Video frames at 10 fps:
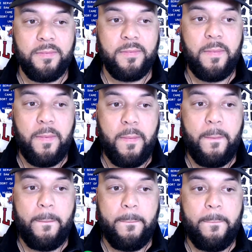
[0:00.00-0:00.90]

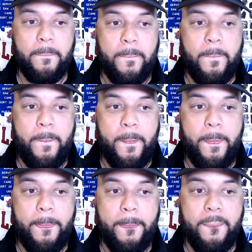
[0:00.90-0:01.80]

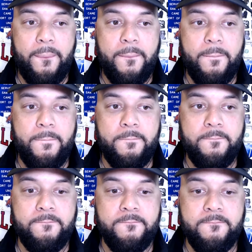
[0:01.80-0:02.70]

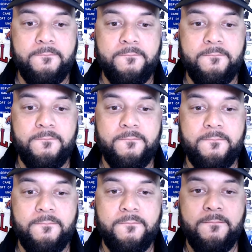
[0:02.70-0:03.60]

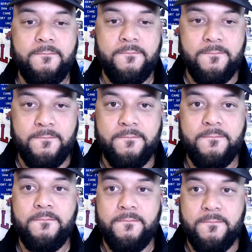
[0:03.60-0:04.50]

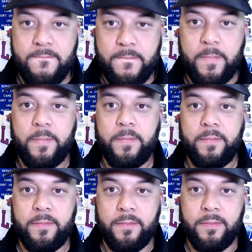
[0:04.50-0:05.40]

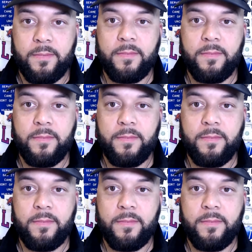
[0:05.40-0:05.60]
The person shown says nothing.